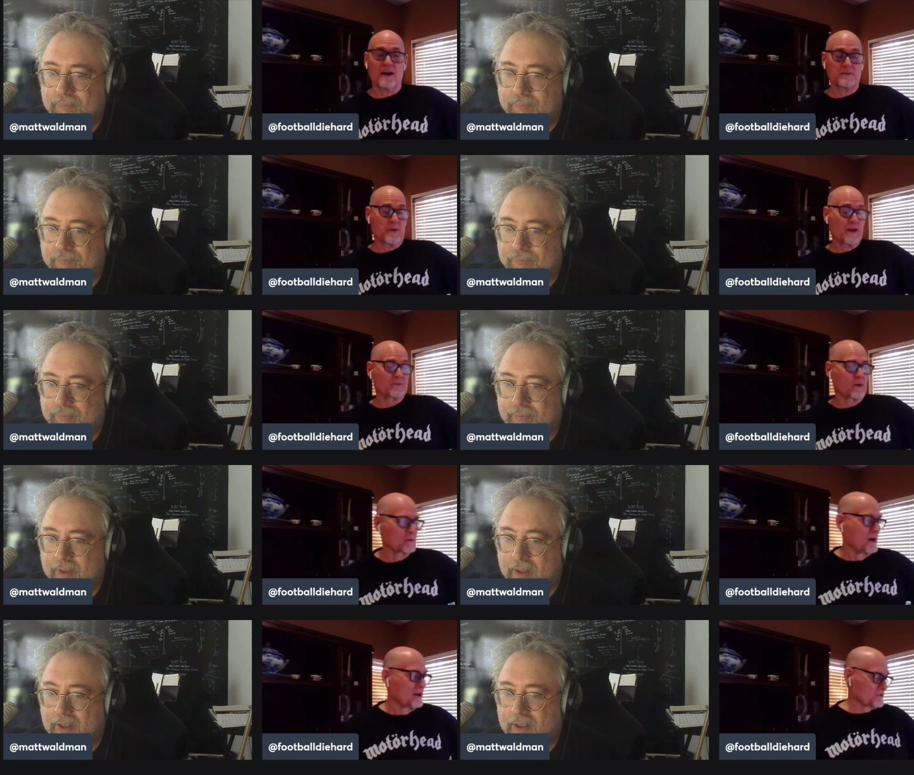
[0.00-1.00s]
Speaker 1: have to pay for
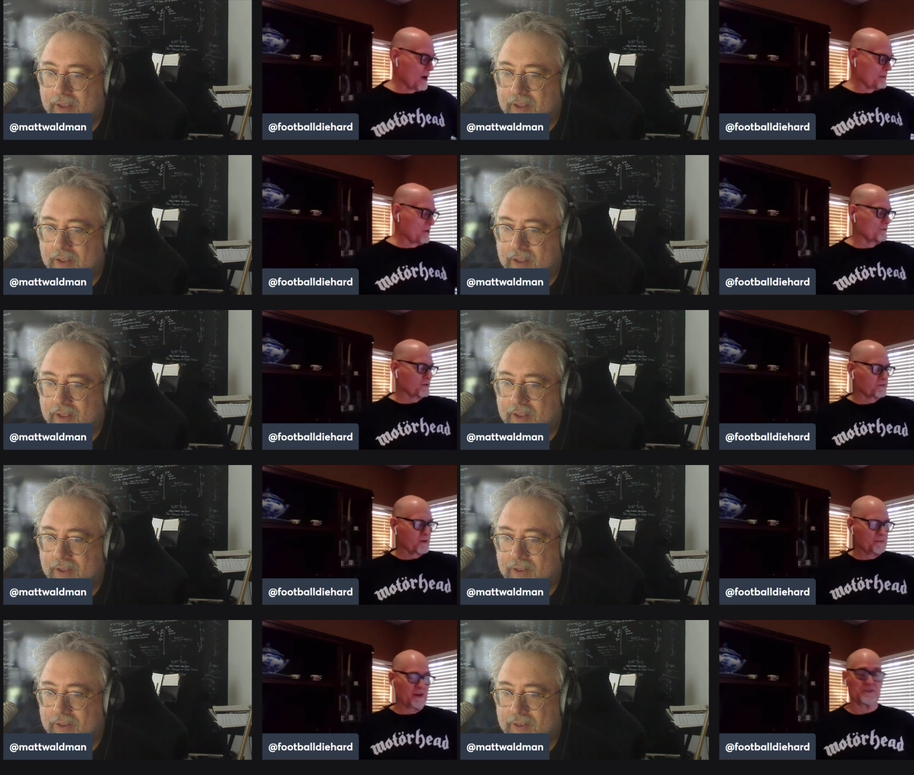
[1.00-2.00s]
him. So I'm all for
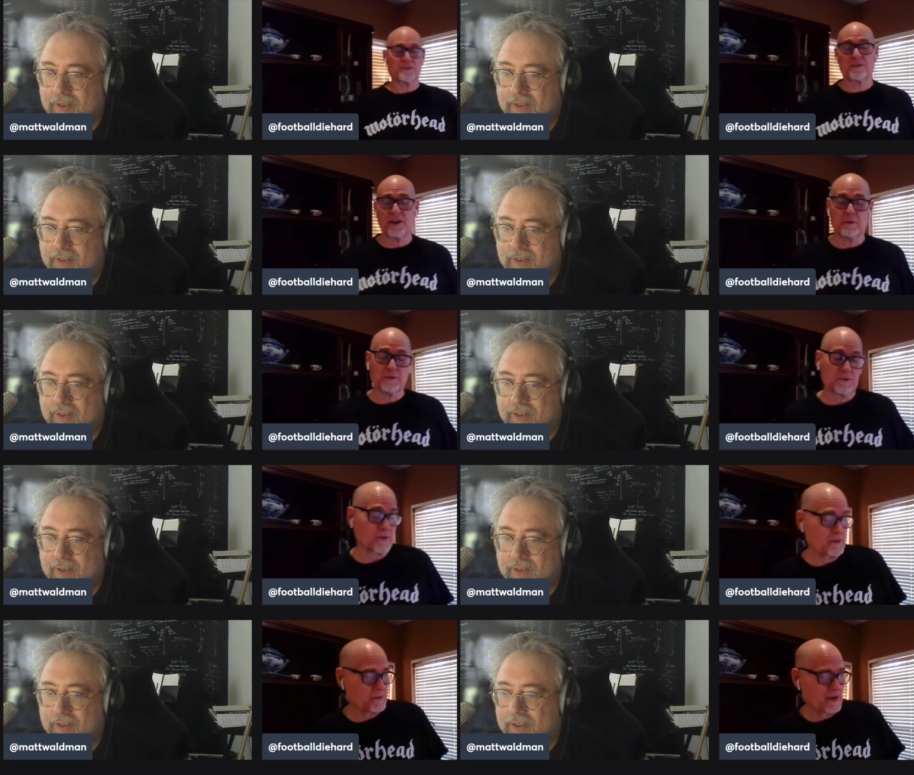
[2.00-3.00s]
free pieces, and he was a
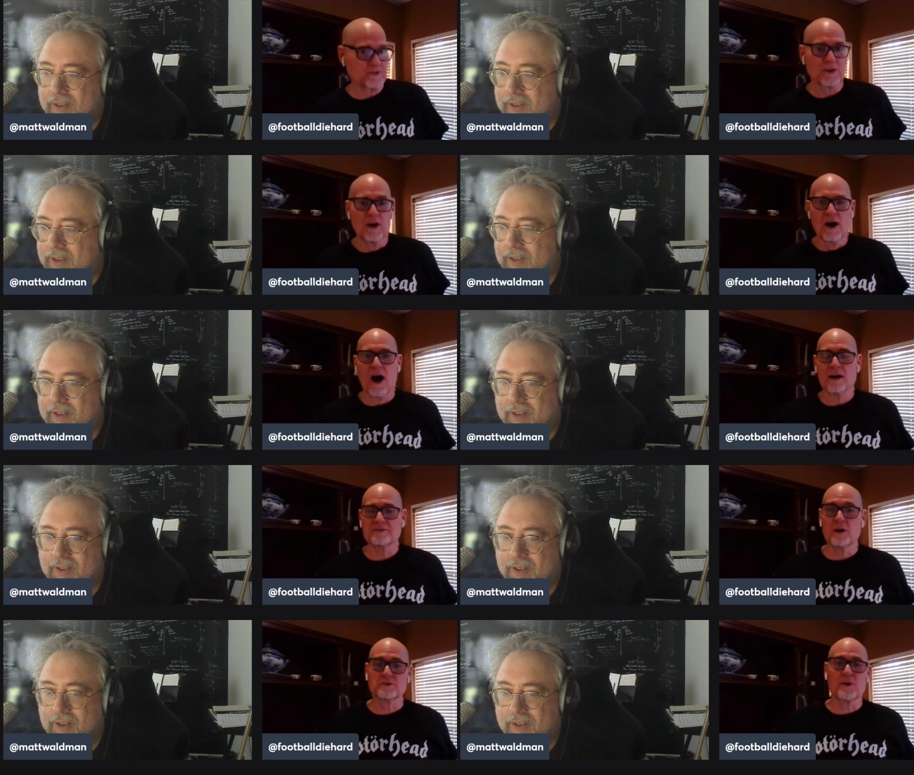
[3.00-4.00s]
free piece. Yeah. Uh,
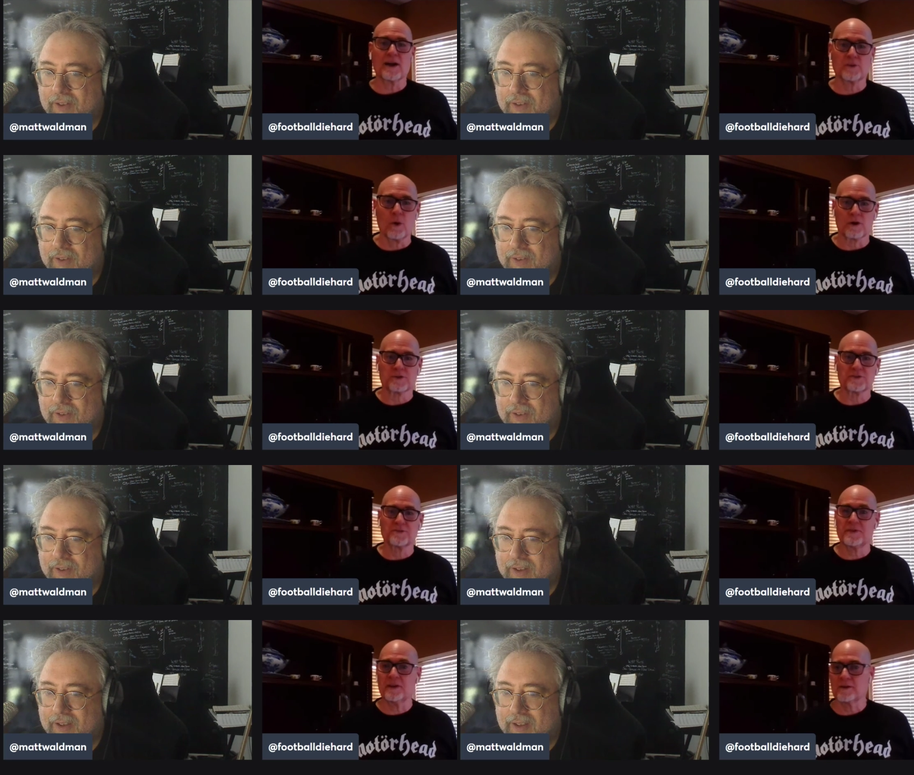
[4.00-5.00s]
so is Greg Dortch.
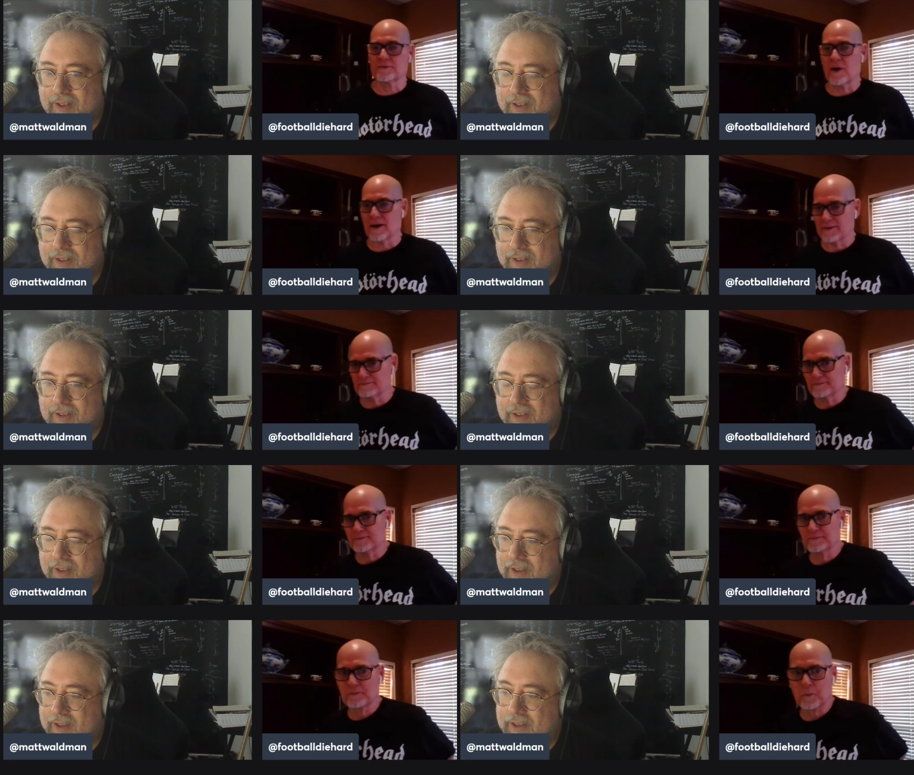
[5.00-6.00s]
Feel it or fuck it.
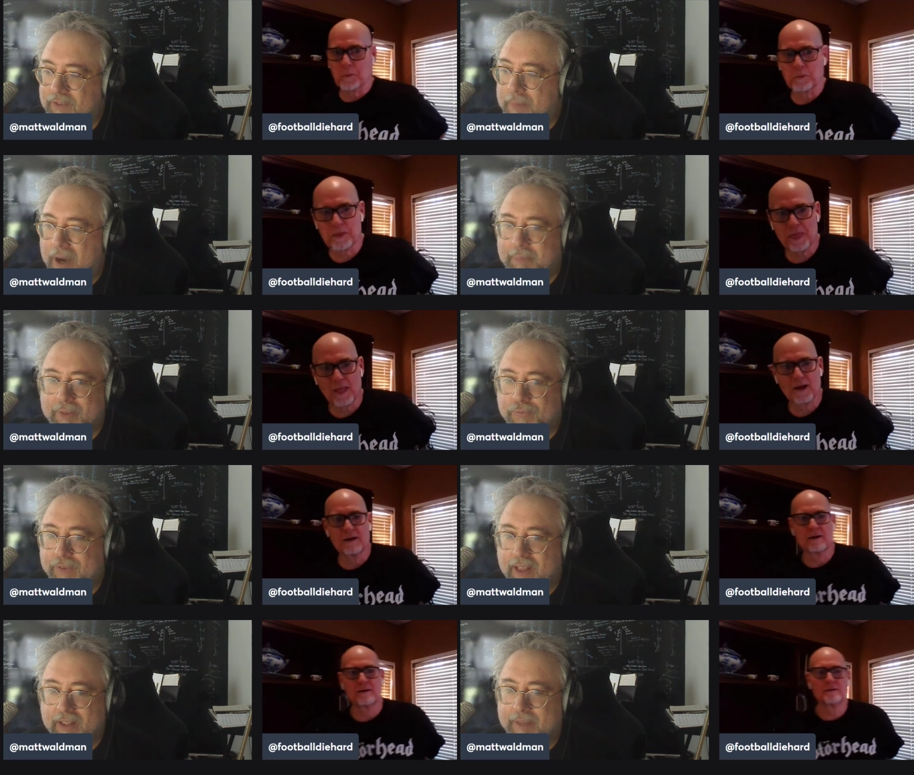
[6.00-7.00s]
Speaker 2: His mama's
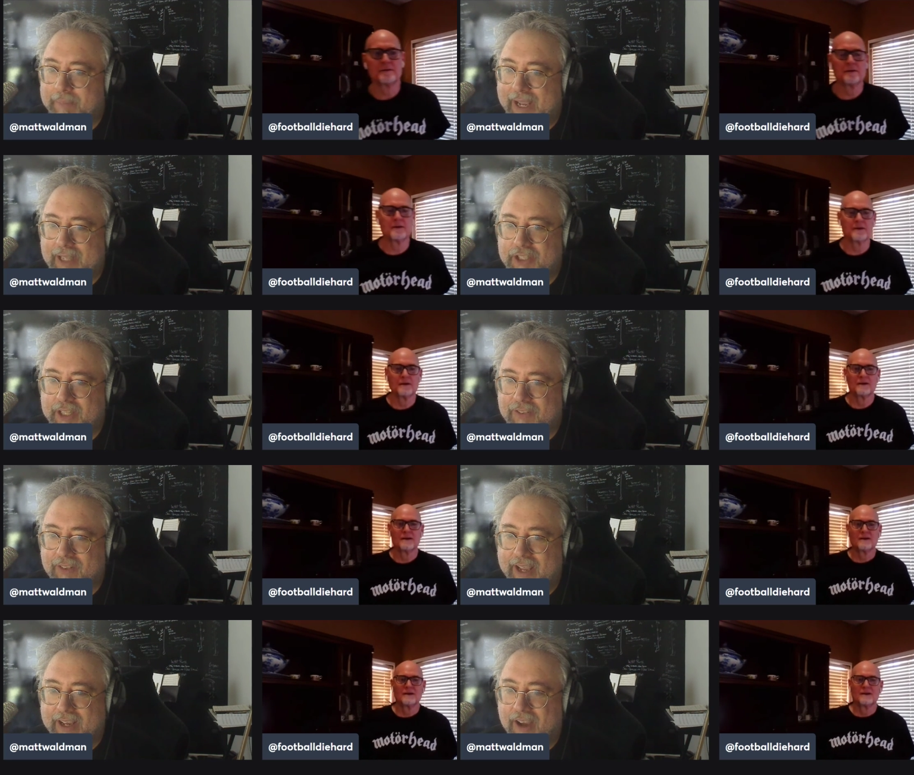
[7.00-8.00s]
feeling it, man. She's
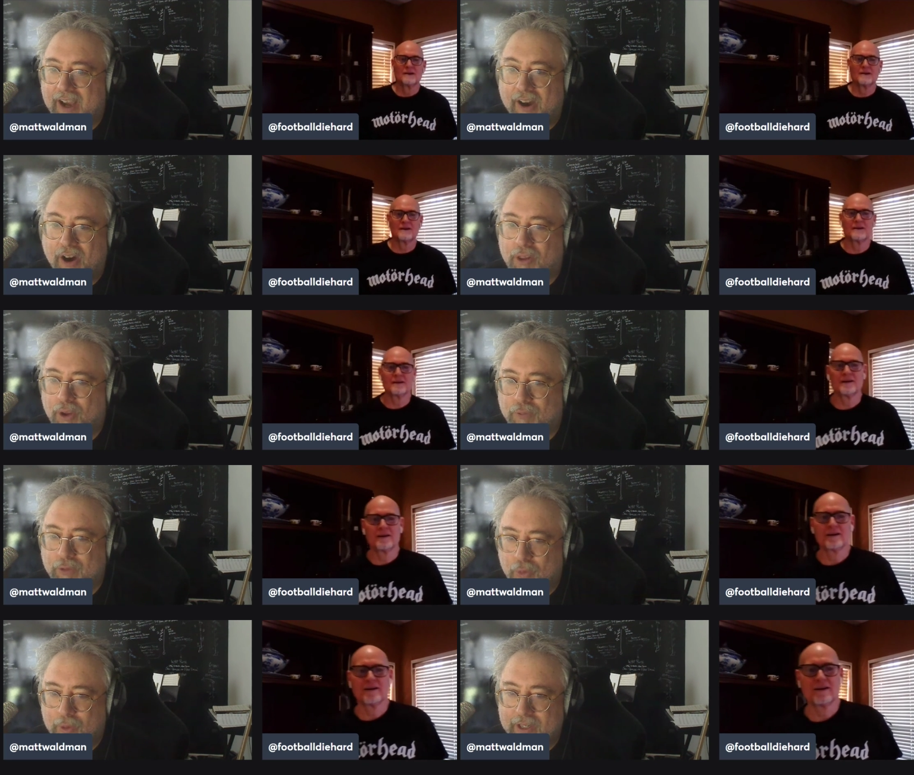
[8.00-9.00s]
like all over
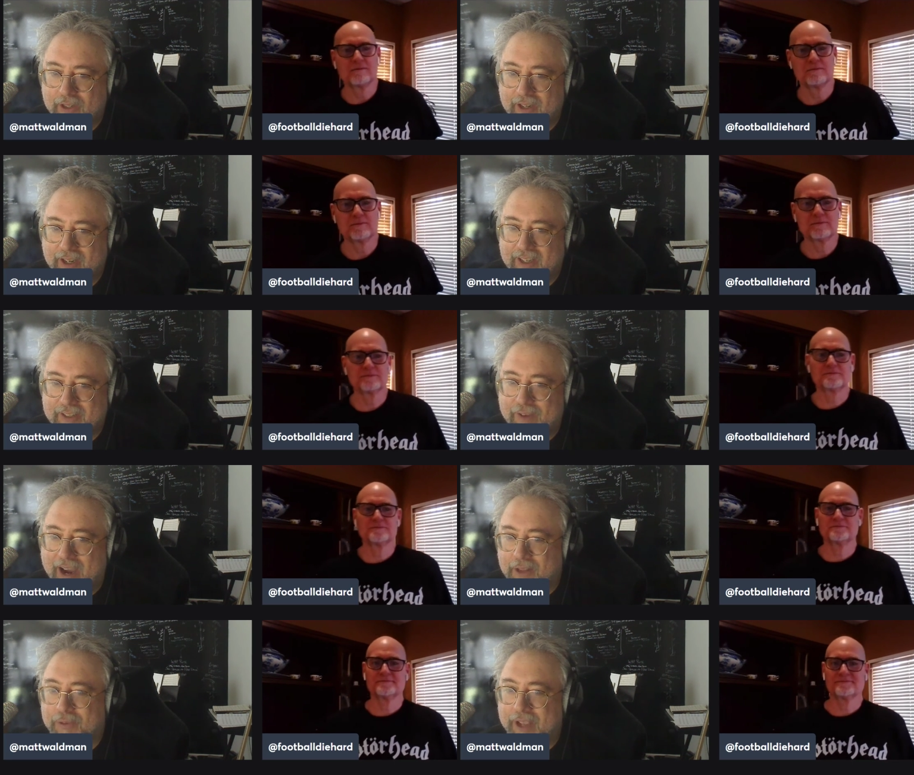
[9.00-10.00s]
Twitter.
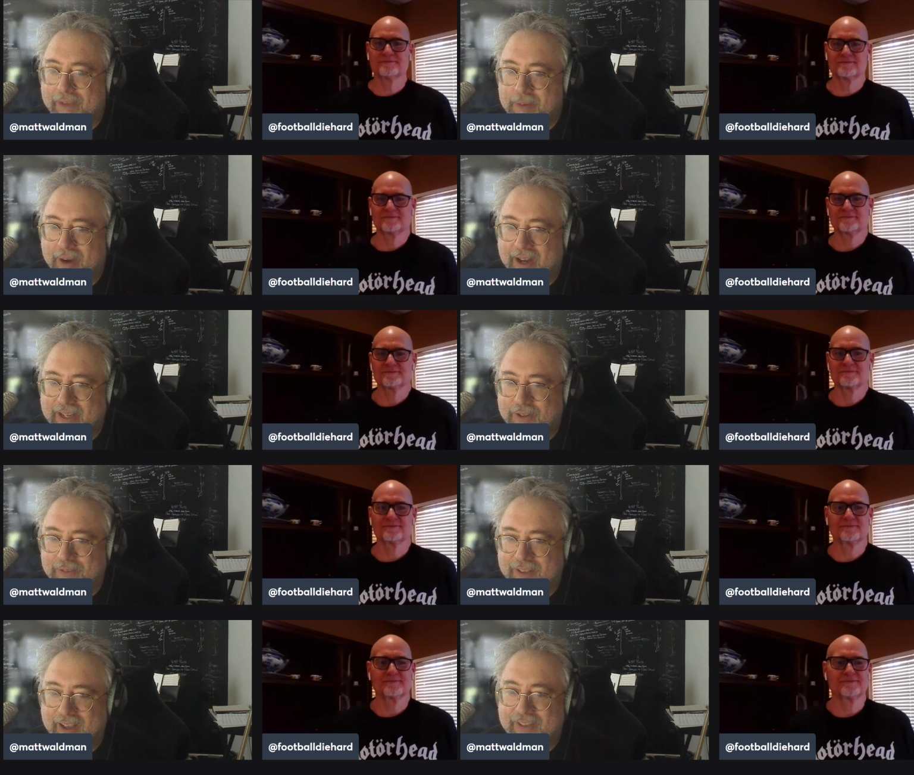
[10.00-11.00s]
Follows everybody who
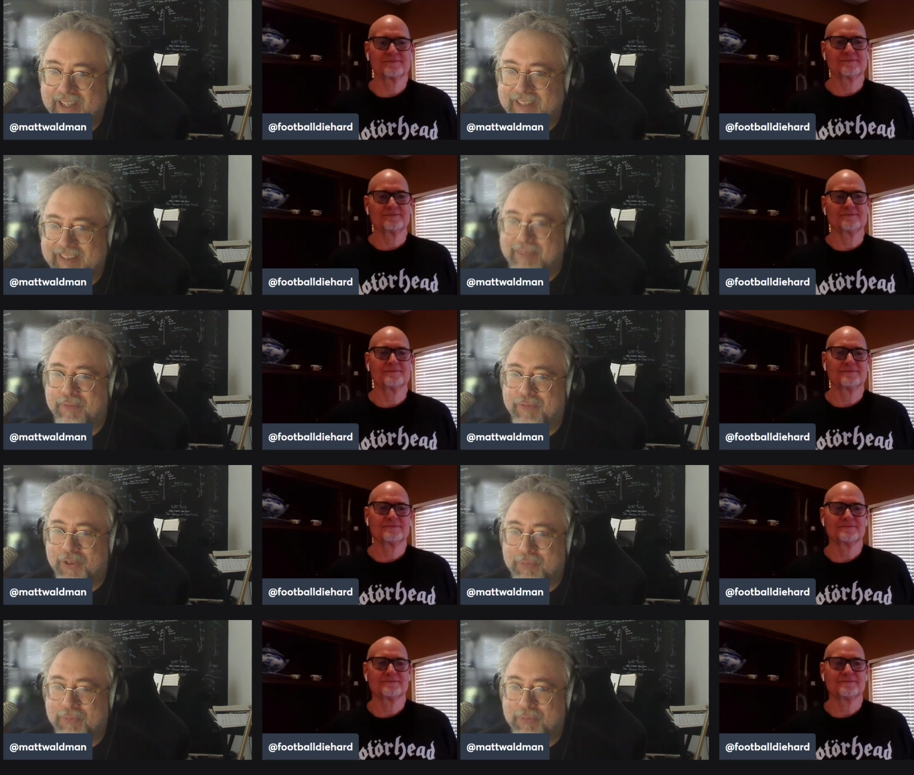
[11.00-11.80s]
does any type of film